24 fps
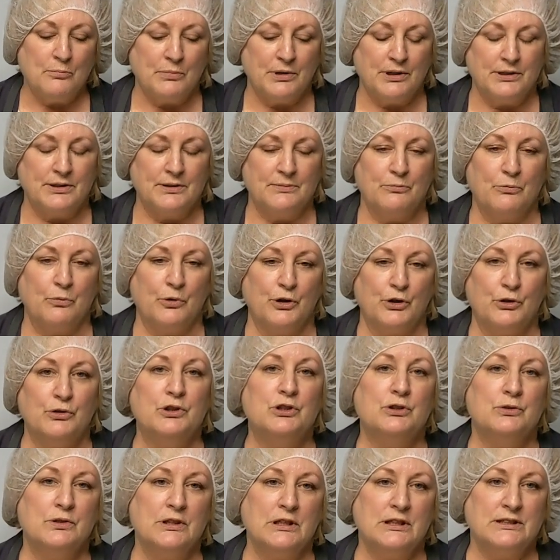But what you
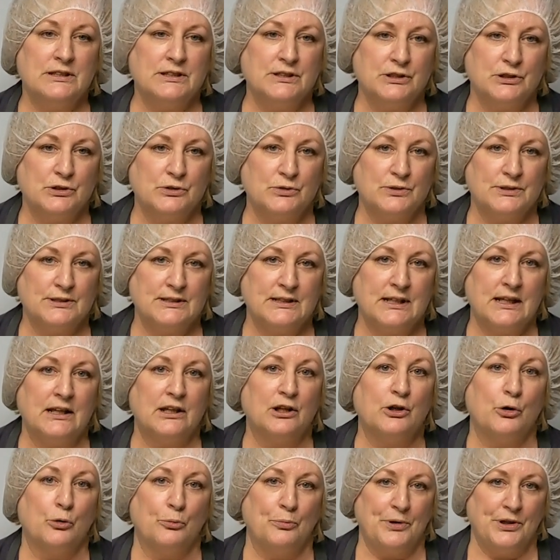do need to do is
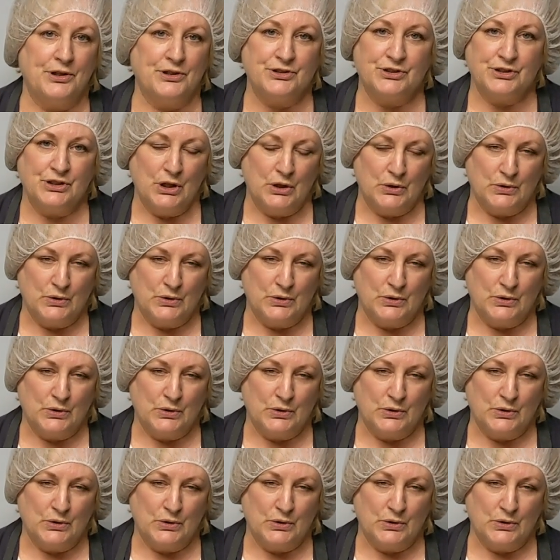take copious